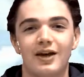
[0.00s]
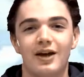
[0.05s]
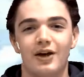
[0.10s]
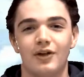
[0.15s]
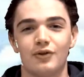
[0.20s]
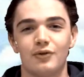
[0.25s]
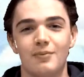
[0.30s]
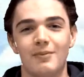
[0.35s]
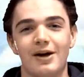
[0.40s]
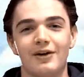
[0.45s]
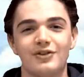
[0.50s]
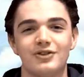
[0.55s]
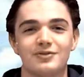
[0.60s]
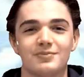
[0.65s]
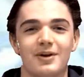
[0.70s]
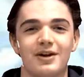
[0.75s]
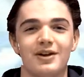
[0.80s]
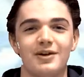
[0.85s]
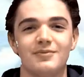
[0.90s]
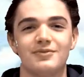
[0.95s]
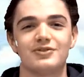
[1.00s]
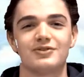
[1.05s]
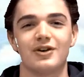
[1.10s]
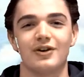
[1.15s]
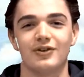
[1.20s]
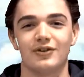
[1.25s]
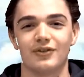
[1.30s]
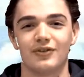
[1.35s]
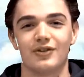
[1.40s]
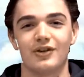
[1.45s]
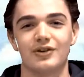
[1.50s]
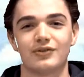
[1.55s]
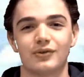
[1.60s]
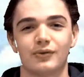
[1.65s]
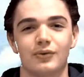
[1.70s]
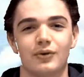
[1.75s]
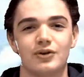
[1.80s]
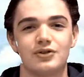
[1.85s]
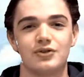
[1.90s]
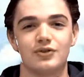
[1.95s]
Hello Mounties, my name is Gunner. Thanks
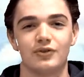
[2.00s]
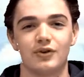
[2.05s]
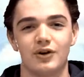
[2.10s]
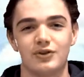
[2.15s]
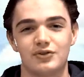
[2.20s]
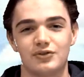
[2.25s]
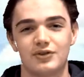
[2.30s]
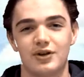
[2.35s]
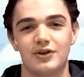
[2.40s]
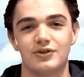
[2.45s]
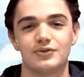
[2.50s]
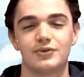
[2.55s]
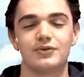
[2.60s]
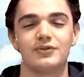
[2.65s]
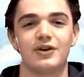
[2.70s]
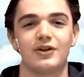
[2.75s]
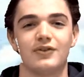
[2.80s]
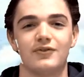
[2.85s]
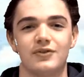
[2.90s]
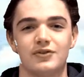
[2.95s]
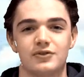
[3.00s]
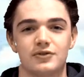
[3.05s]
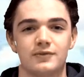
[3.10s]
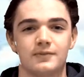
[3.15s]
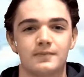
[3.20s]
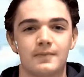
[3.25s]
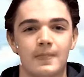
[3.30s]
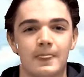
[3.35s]
for watching Rogers High School Television.